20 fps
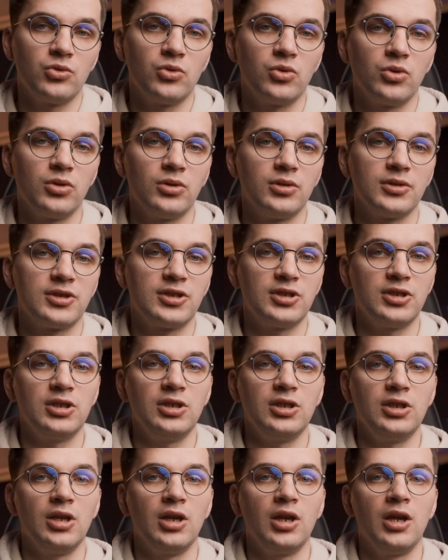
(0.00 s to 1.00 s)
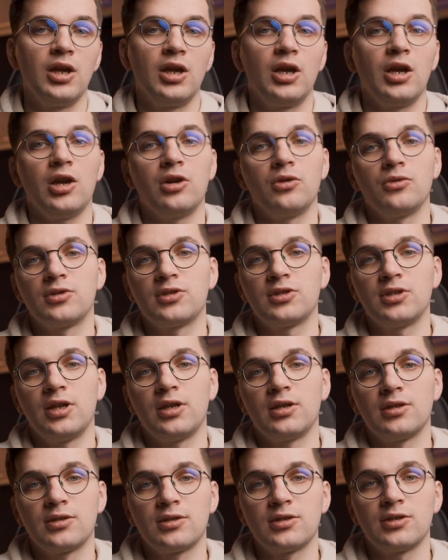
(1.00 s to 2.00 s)
we'll see how it
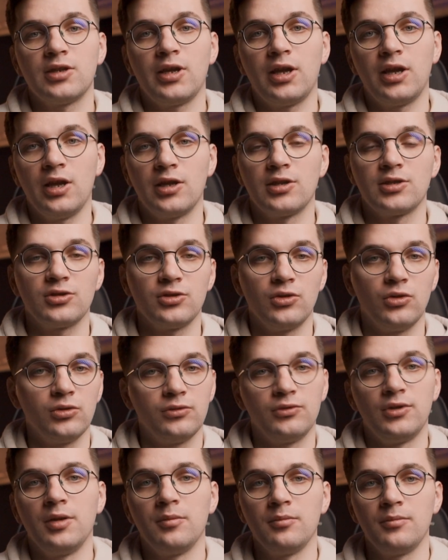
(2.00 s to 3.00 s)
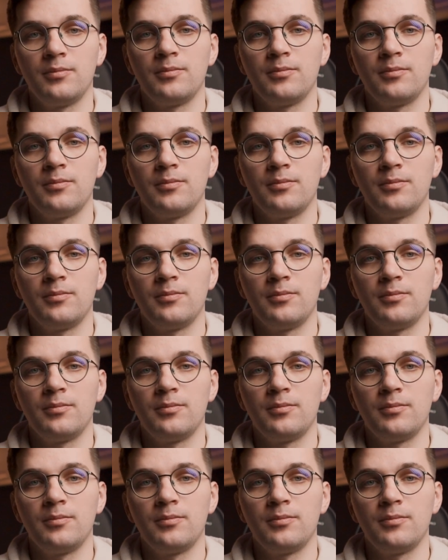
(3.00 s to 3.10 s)
stands against all of them.